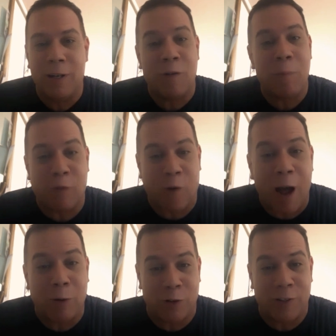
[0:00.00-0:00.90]
Even before
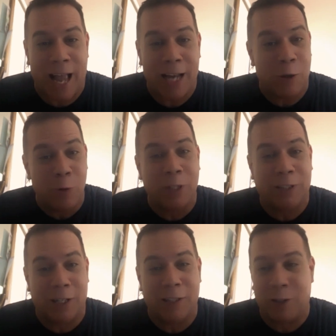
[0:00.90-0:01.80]
I was on dad, you was
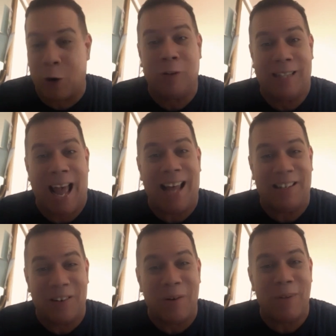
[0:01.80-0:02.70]
the girl dad.
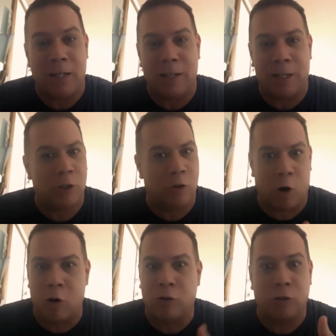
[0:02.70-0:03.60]
You know what I mean? And then just all